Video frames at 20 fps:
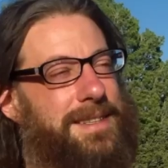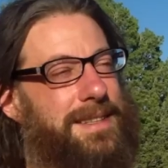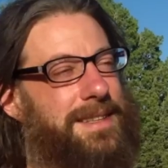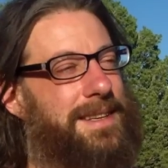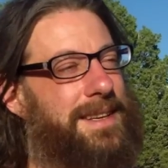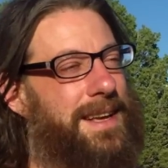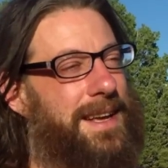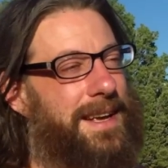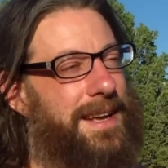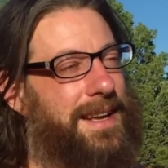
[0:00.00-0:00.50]
is
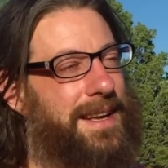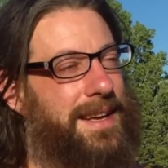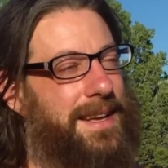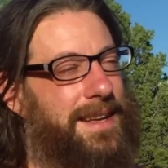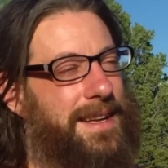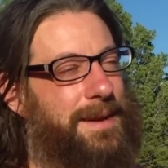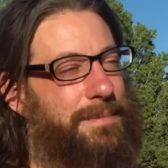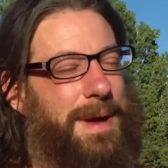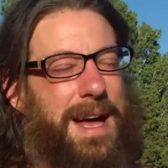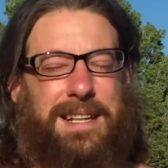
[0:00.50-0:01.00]

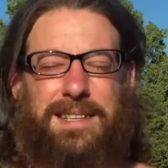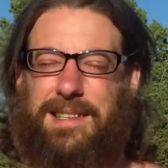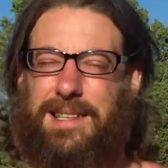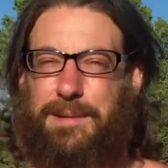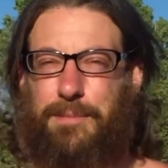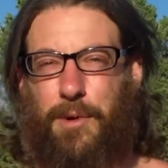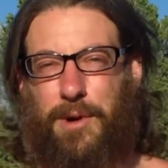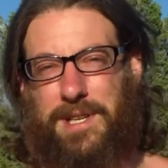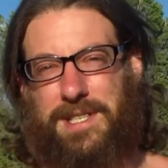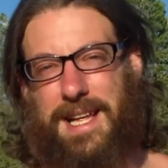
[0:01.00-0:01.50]

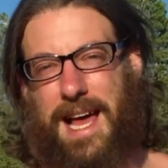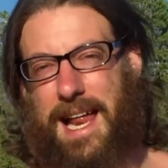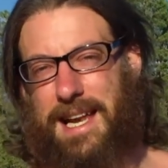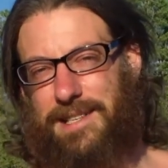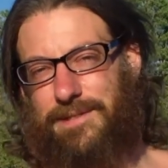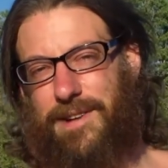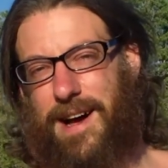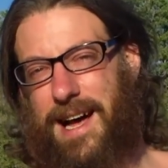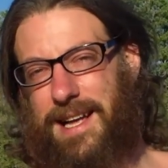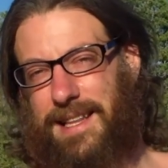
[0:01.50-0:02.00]
immensely more
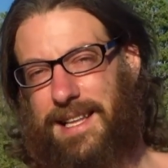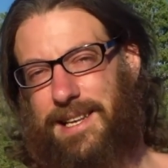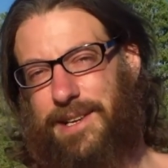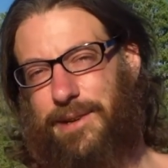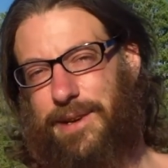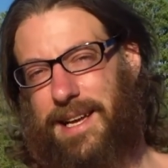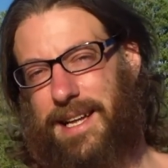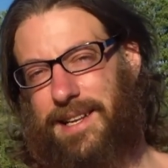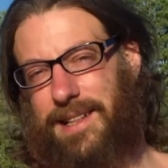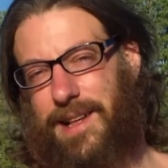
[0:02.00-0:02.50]
satisfying than
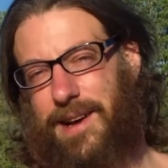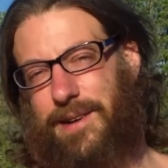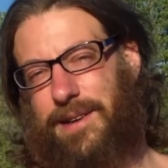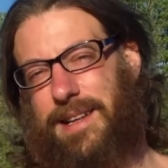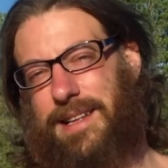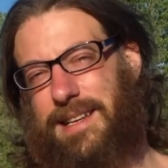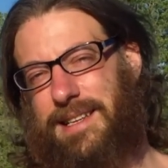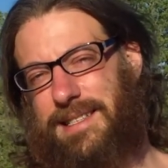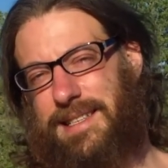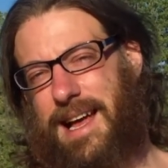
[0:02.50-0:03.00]
doing it
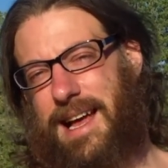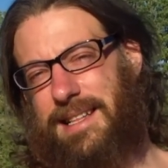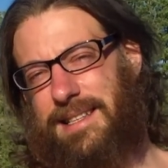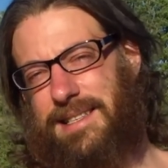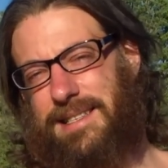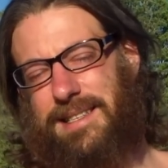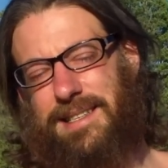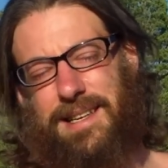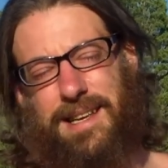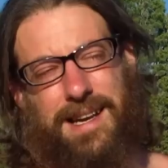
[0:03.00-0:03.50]
alone, in a
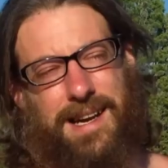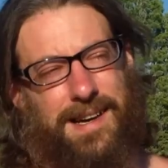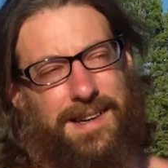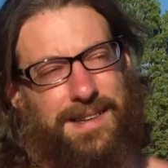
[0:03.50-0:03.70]
sense,